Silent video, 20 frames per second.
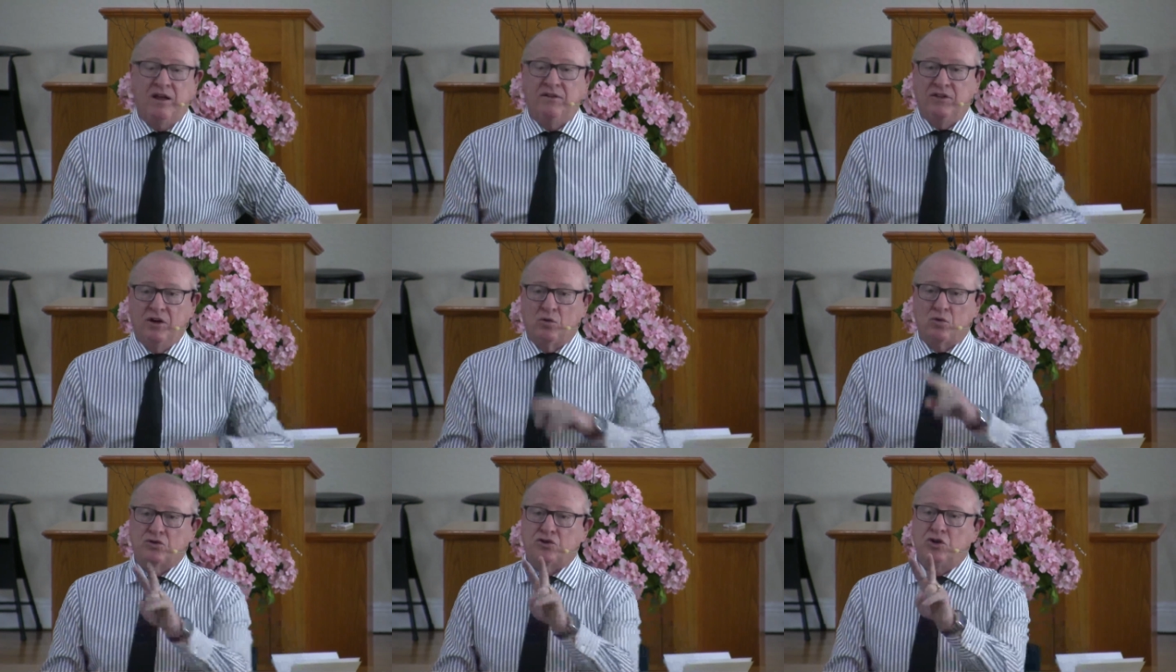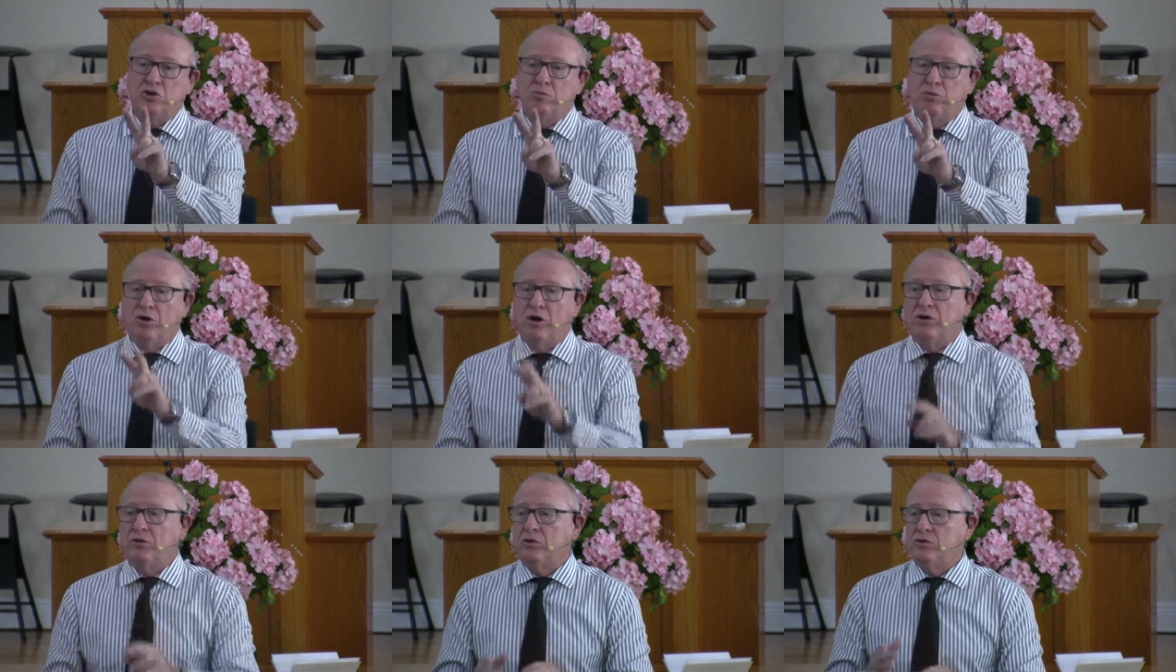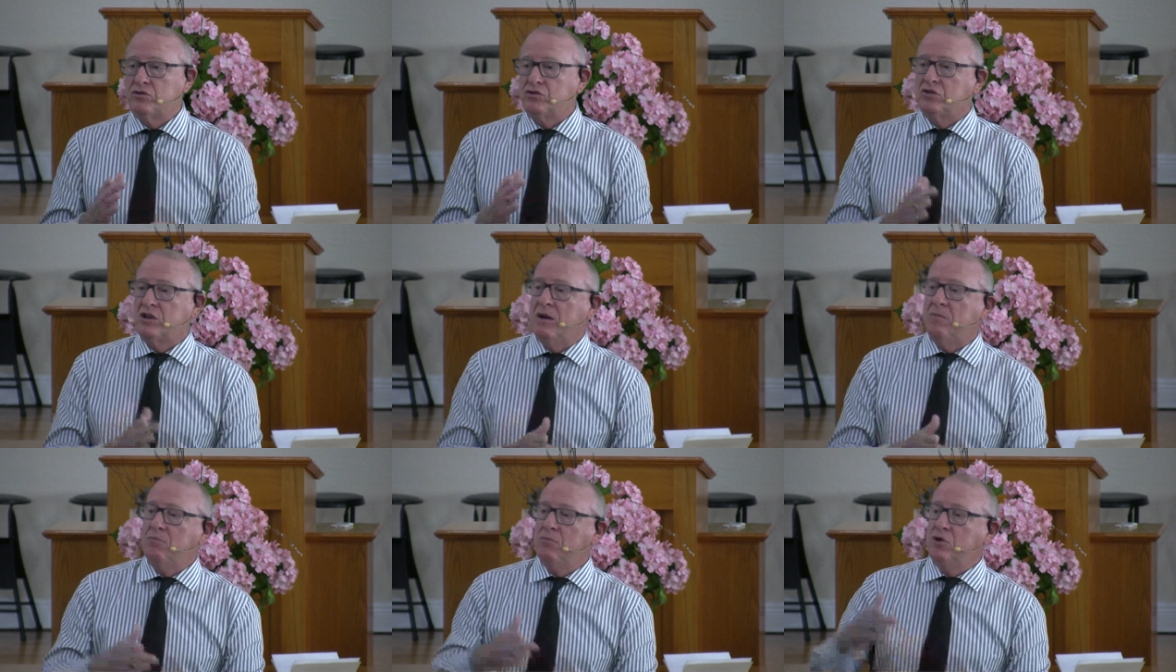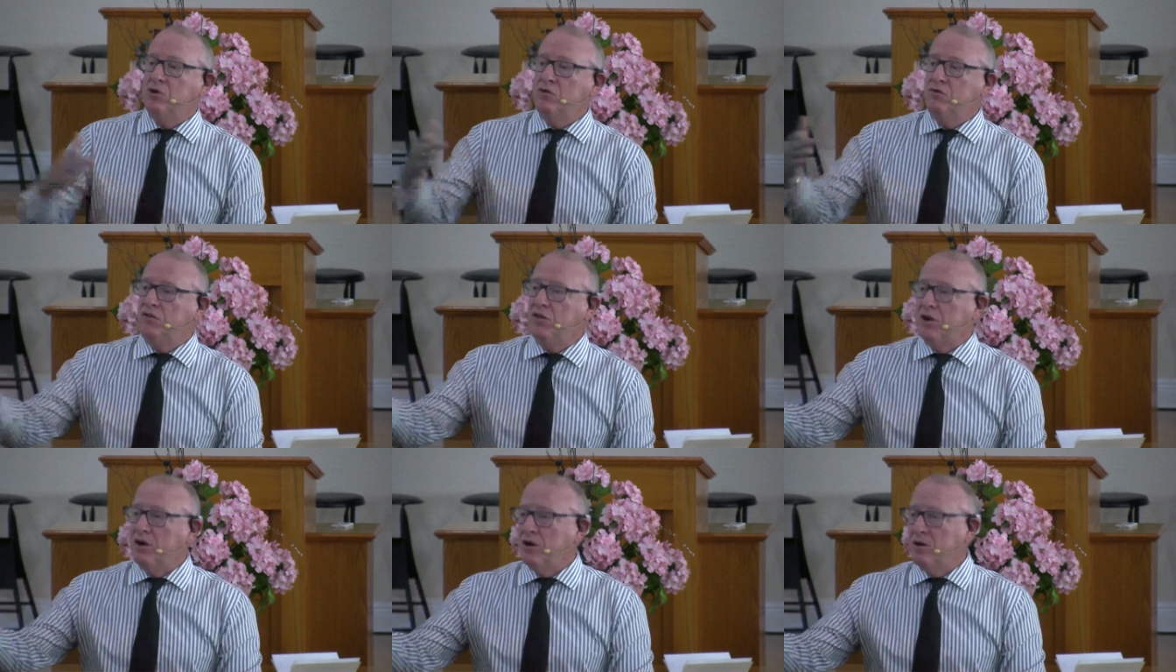there were two brothers that
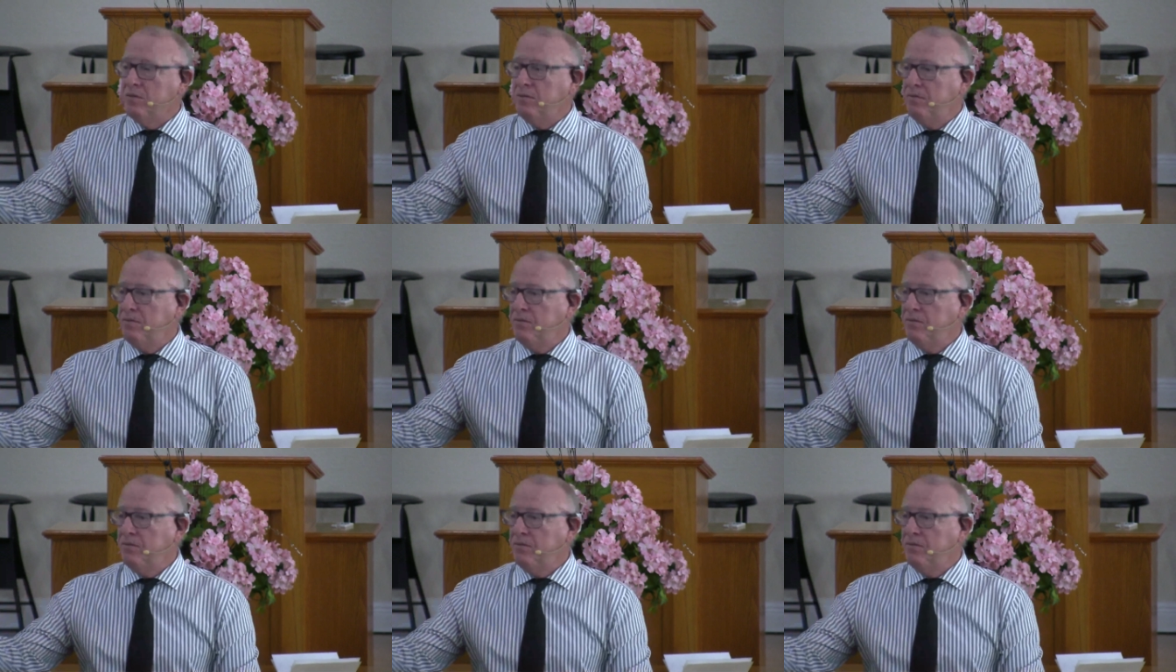moved their,